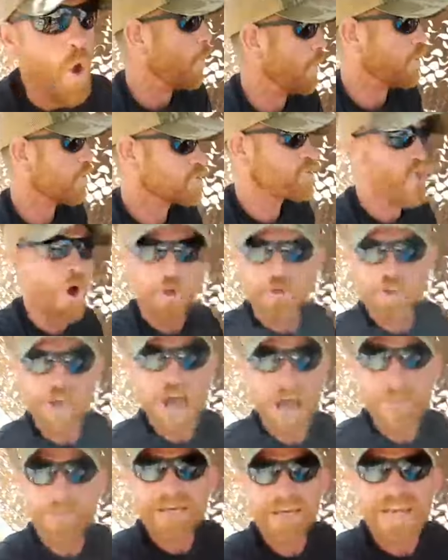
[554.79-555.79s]
when there's no
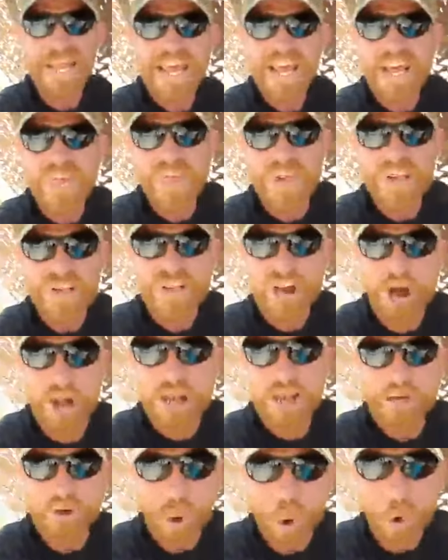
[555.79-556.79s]
time to get anything
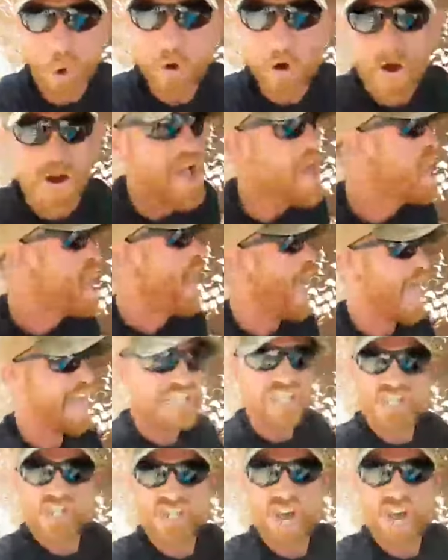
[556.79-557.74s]
done in court and